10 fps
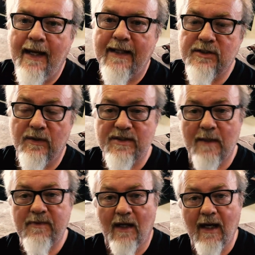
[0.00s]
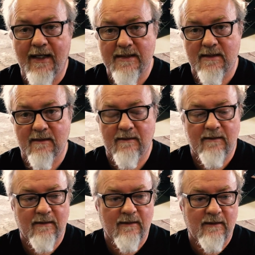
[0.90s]
And so it's up to us
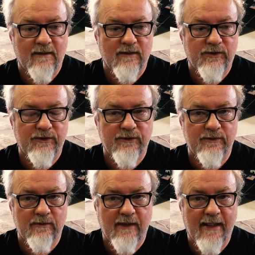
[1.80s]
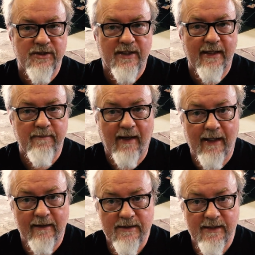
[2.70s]
to educate
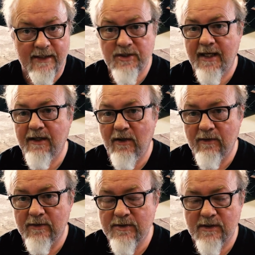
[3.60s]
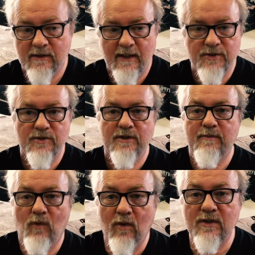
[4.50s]
pilots, educate owners as to the
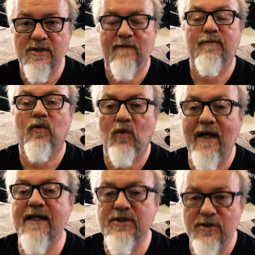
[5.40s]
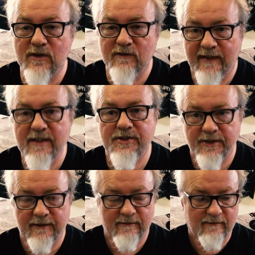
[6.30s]
importance of
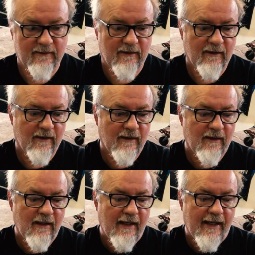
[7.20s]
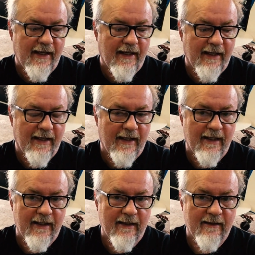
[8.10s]
preservation.
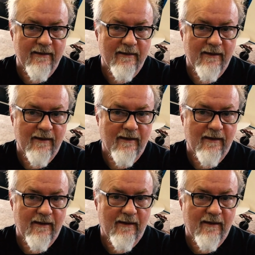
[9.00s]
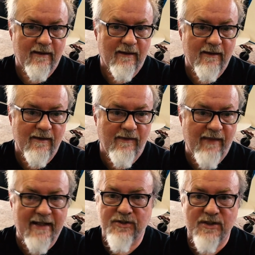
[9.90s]
And
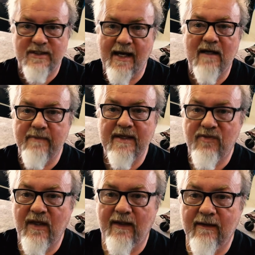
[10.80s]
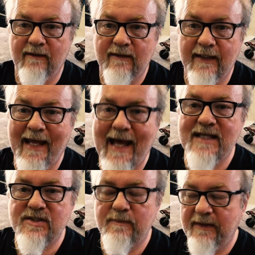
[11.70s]
that's just got to be a thing. It
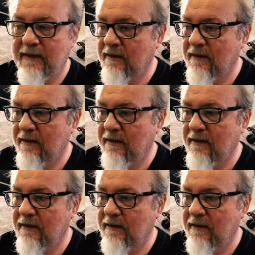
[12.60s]
has to be.